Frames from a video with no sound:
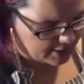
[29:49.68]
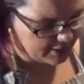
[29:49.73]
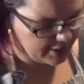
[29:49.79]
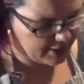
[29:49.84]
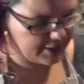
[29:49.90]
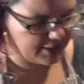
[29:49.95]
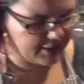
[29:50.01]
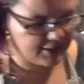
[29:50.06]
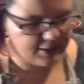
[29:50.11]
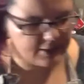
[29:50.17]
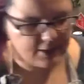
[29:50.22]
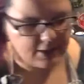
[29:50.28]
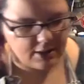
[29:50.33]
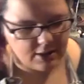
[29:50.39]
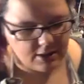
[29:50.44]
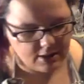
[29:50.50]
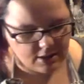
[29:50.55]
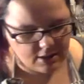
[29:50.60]
it
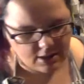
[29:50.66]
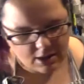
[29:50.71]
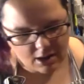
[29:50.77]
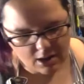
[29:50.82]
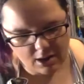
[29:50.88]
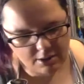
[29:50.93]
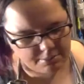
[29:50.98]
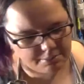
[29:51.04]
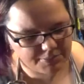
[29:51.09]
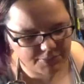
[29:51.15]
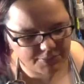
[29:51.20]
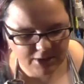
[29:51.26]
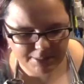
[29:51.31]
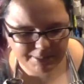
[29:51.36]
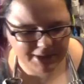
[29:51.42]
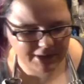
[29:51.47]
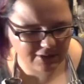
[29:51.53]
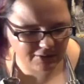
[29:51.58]
um, the
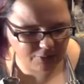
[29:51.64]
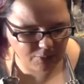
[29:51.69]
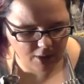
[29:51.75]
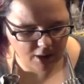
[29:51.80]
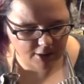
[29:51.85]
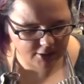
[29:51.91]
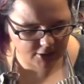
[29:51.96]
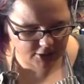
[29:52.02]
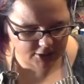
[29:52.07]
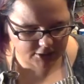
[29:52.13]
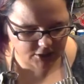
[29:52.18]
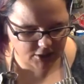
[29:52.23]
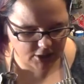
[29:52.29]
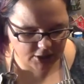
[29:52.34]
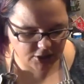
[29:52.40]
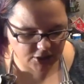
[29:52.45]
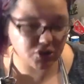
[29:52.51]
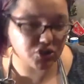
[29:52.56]
amount of water is
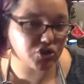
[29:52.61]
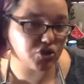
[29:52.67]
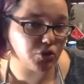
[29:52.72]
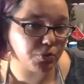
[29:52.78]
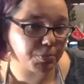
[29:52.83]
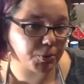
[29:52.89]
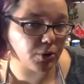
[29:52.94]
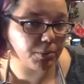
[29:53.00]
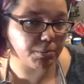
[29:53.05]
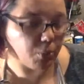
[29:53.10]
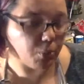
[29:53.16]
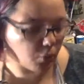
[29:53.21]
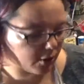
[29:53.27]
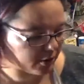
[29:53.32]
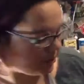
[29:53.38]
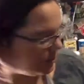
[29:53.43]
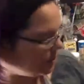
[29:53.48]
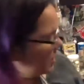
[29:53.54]
not super
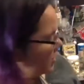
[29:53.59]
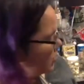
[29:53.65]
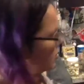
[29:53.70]
important because